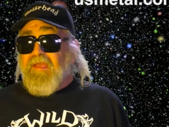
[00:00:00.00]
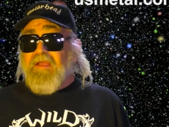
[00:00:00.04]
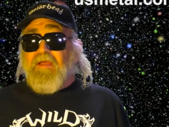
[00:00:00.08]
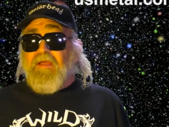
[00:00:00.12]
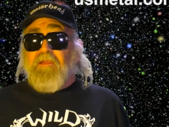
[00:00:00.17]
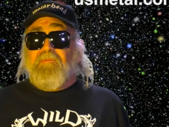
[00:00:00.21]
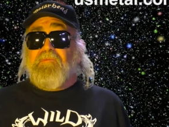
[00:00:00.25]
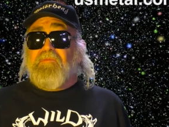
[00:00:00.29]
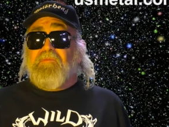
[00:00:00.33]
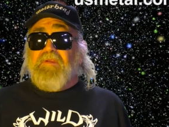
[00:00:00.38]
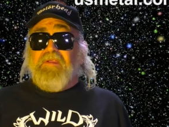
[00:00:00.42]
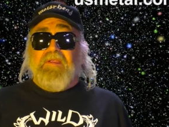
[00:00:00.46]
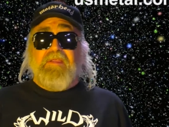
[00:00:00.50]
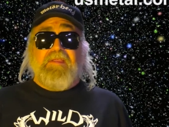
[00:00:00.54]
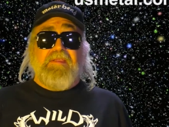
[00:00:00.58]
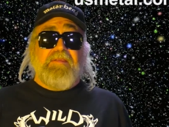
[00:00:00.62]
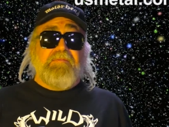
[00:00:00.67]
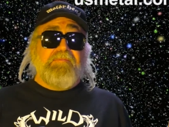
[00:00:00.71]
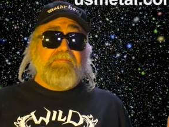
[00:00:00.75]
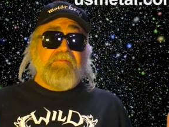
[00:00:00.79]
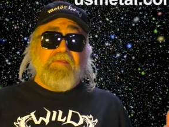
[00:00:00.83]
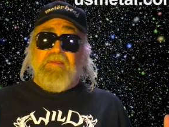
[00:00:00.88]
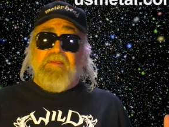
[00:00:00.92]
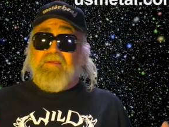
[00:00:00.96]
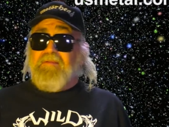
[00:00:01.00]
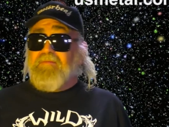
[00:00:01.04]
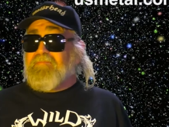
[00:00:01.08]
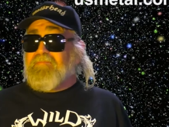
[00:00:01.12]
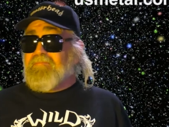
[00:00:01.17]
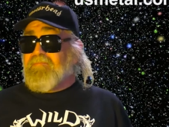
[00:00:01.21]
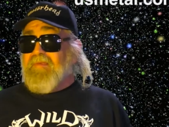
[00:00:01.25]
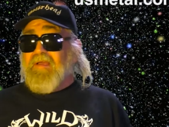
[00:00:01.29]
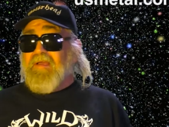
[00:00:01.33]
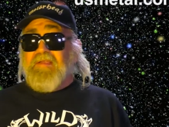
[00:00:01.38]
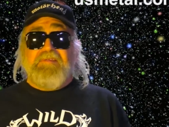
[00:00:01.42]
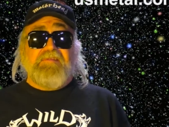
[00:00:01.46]

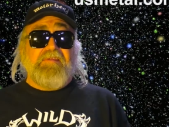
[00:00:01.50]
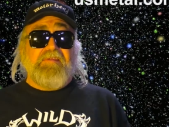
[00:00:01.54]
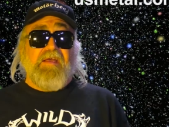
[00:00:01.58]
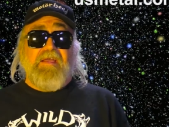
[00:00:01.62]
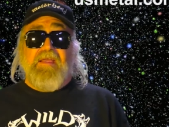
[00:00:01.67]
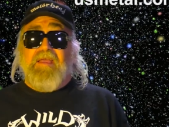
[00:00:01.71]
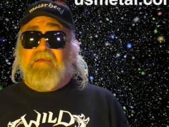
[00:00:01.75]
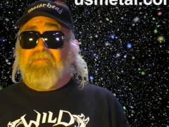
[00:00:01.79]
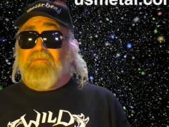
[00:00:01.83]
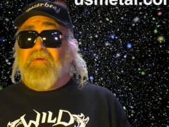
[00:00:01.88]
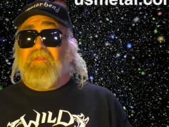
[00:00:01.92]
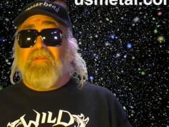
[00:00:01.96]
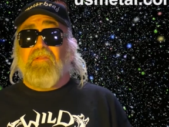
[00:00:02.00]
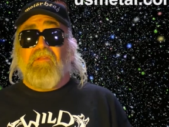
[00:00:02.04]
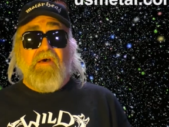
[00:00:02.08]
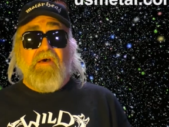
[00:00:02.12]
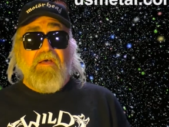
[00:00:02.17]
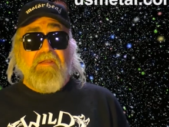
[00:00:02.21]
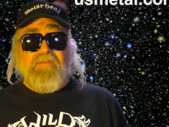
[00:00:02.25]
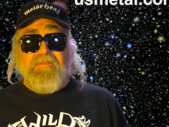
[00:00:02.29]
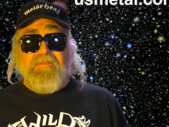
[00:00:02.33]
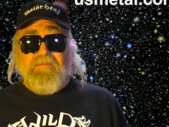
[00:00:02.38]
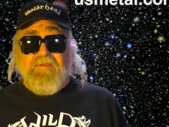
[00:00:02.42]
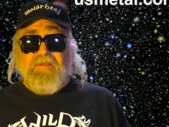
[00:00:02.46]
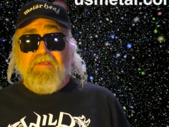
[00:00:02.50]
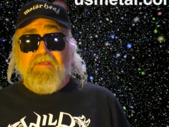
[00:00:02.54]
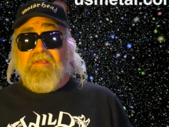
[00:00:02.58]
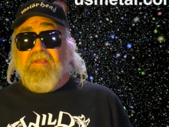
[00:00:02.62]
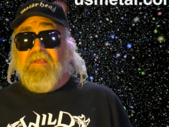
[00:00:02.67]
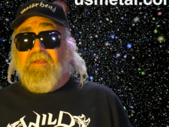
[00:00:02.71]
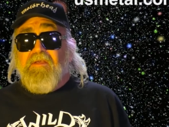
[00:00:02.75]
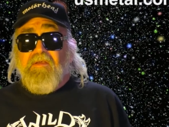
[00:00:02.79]
I have a lot of the